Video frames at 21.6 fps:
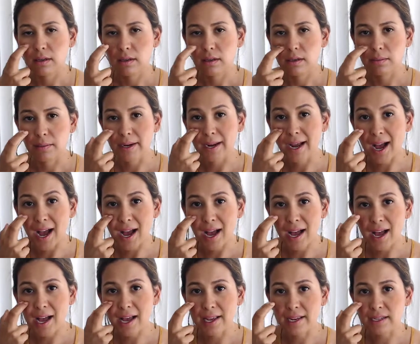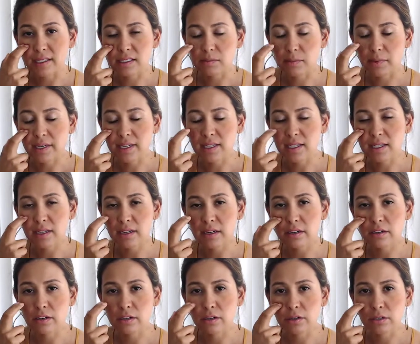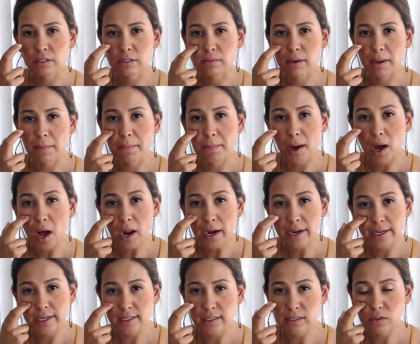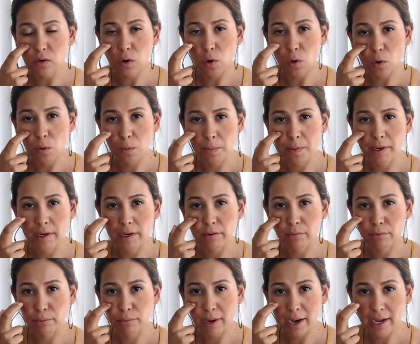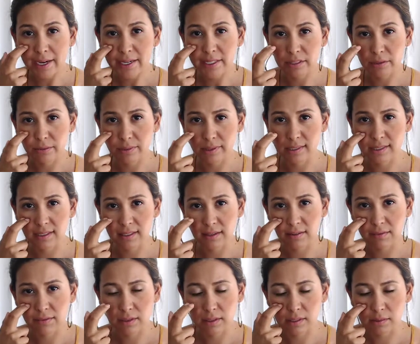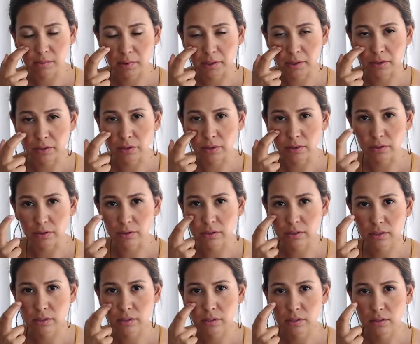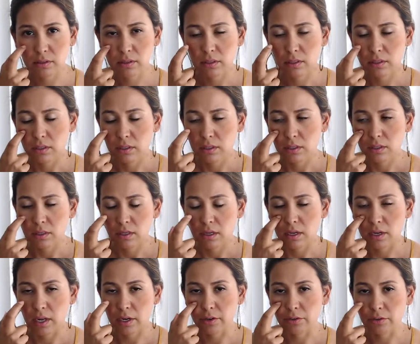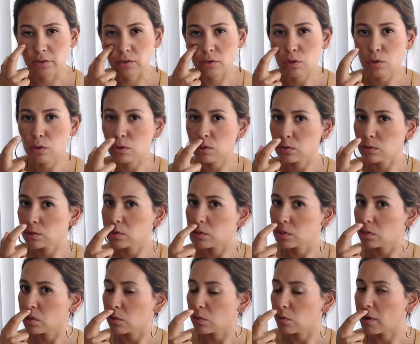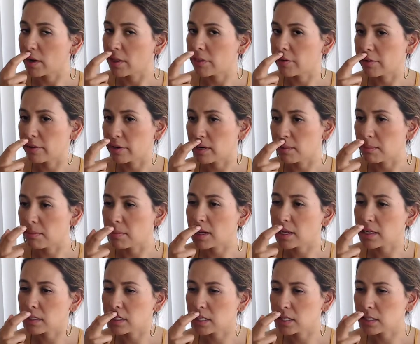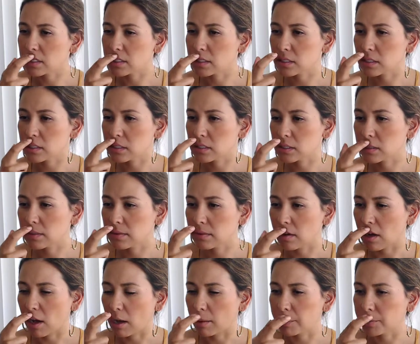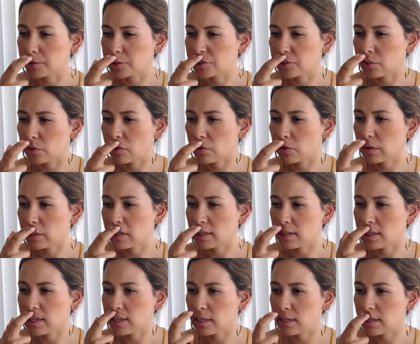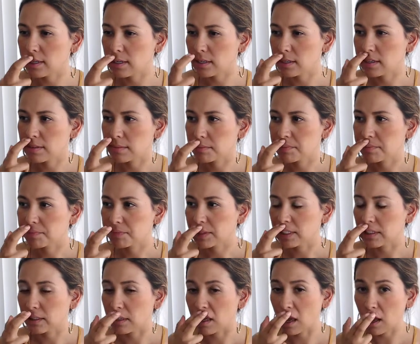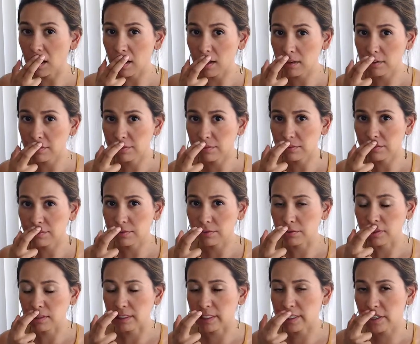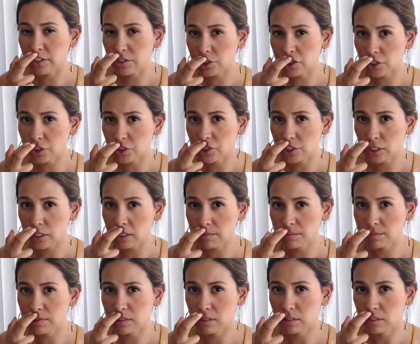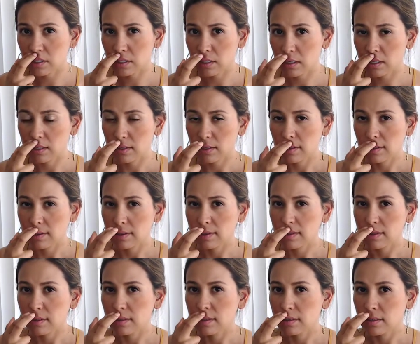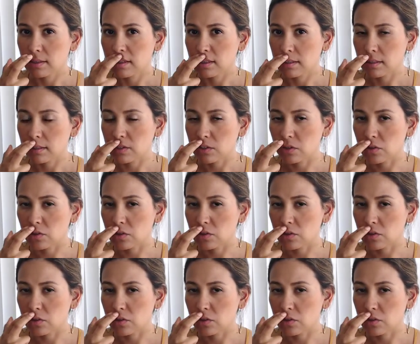My eyes, my ears, my body is open and ready to receive these miracles. Under the nose, whether in abundance, opportunity, love, relationships, new